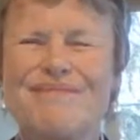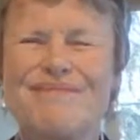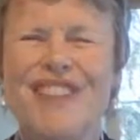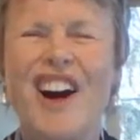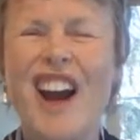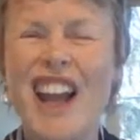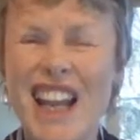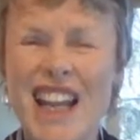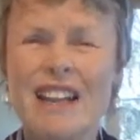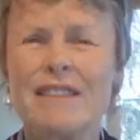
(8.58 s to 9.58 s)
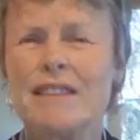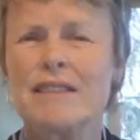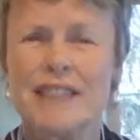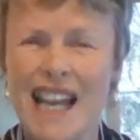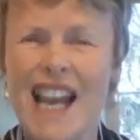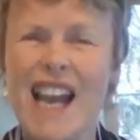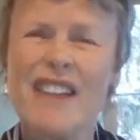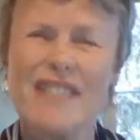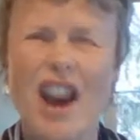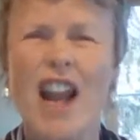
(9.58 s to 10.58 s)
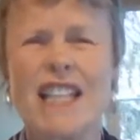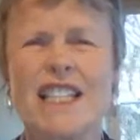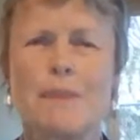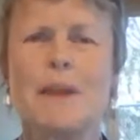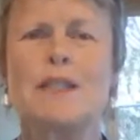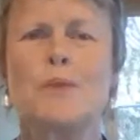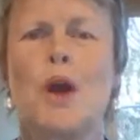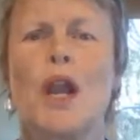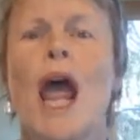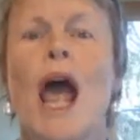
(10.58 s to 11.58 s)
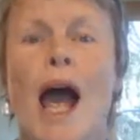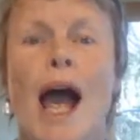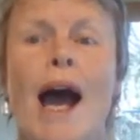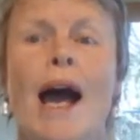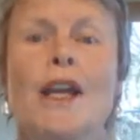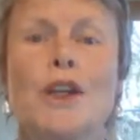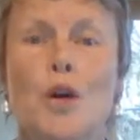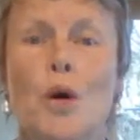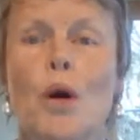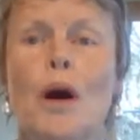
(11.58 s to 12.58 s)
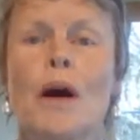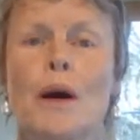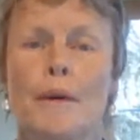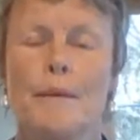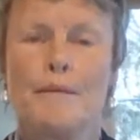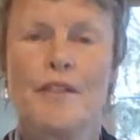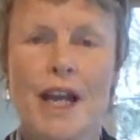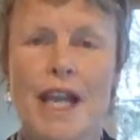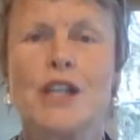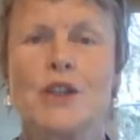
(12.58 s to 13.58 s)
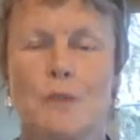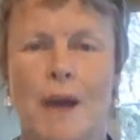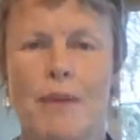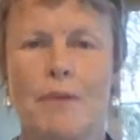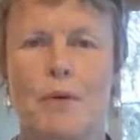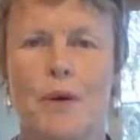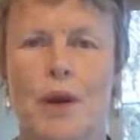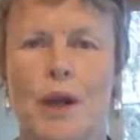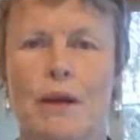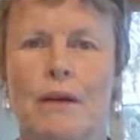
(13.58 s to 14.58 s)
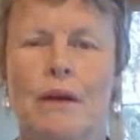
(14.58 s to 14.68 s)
filing. Yeah, filing's the best word. Your financial paperwork.